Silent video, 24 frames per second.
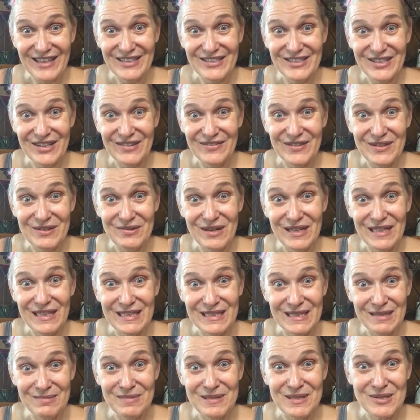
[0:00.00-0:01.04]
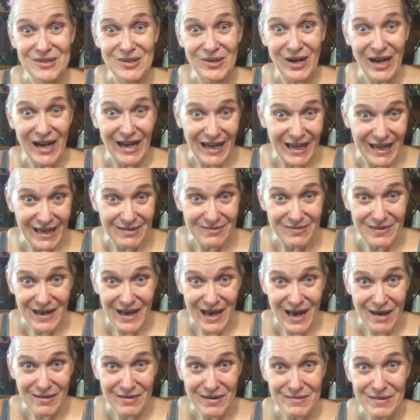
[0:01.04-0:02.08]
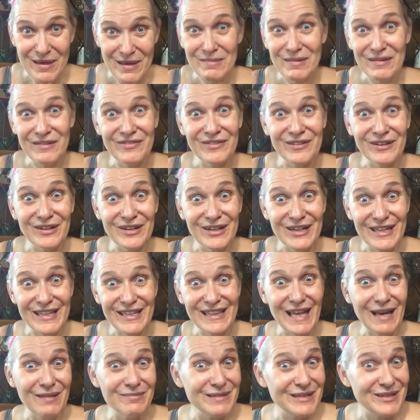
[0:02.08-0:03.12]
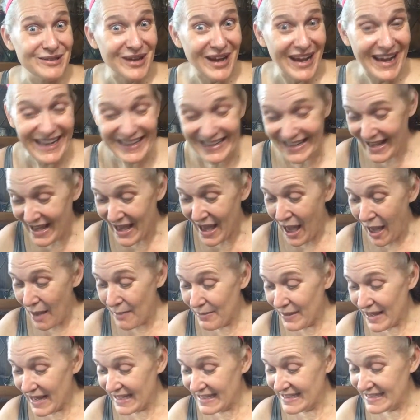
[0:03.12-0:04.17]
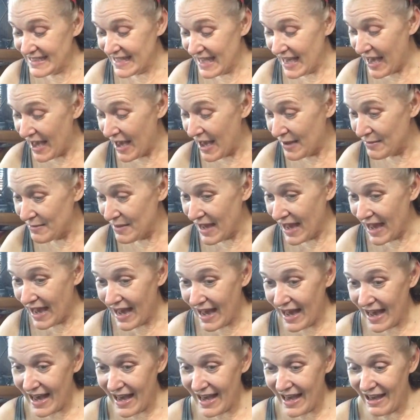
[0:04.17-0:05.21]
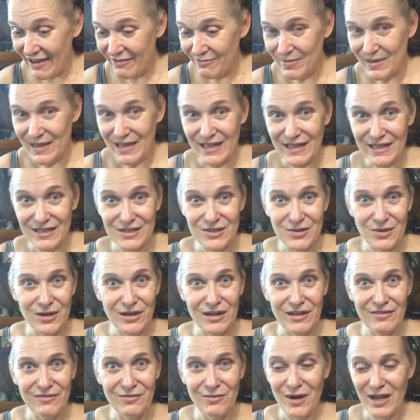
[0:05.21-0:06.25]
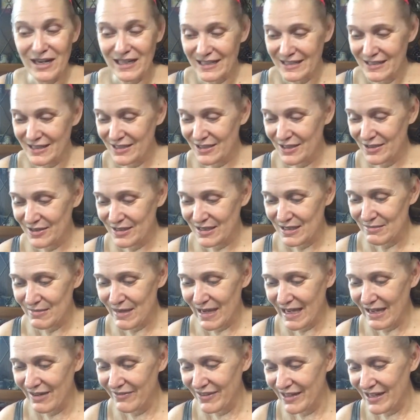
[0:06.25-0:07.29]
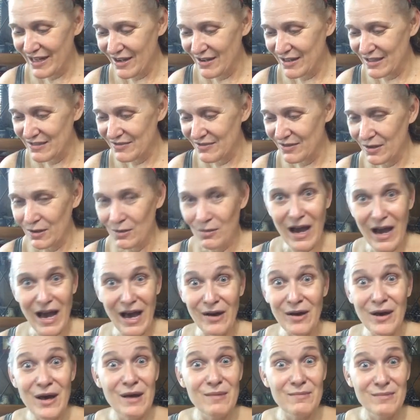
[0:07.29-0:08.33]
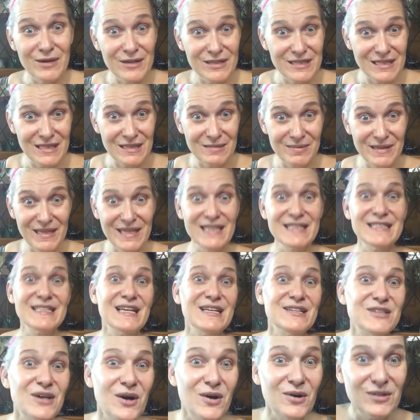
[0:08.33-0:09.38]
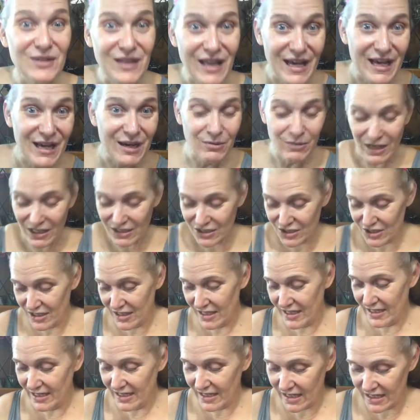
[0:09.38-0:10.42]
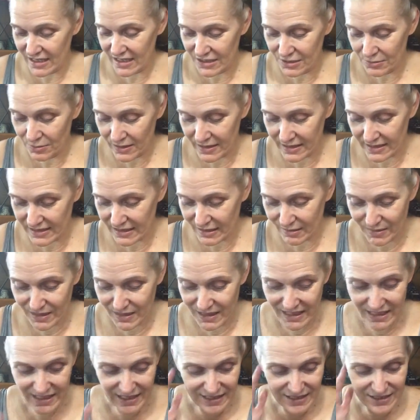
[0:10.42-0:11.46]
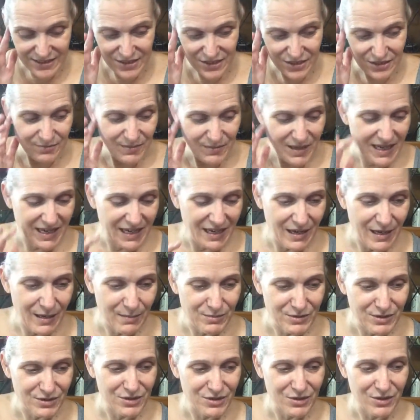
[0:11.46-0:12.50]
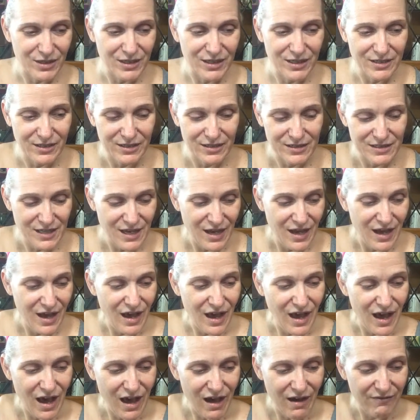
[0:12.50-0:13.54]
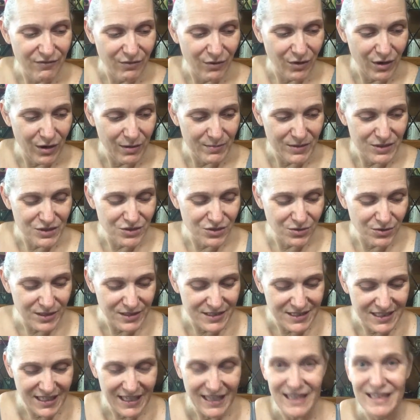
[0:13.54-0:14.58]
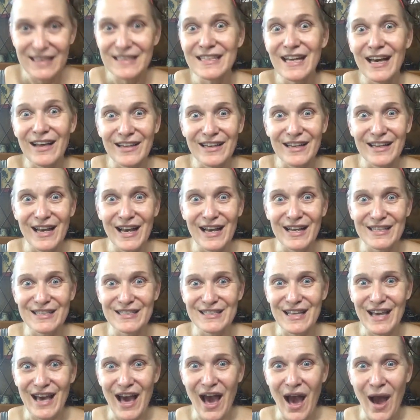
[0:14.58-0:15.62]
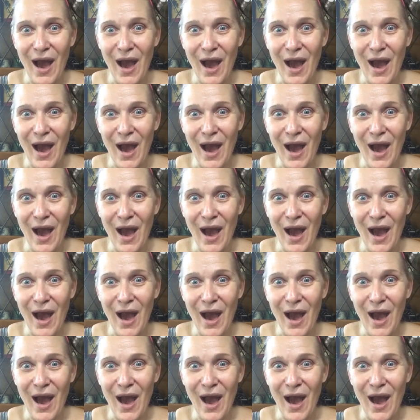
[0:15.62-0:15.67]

So if you wanna subscribe and make me feel good, that'd be great. But I have been sort of wanting to do some makeup videos for a while, mostly because I don't like watching 20-somethings do makeup tutorials for mature skin, telling us